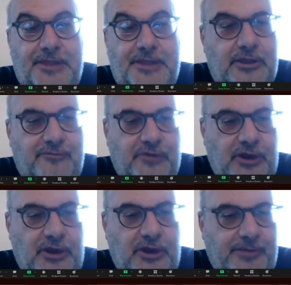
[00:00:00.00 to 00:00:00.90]
Thank you
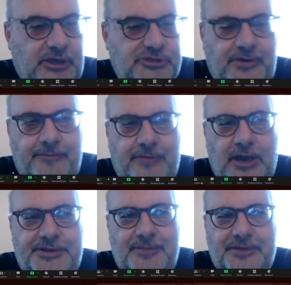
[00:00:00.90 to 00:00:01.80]
very much for
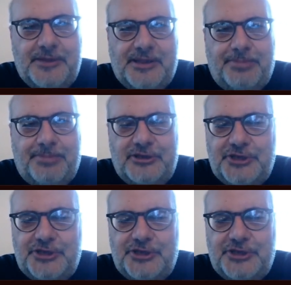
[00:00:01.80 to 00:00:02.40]
inviting me. It was a pleasure.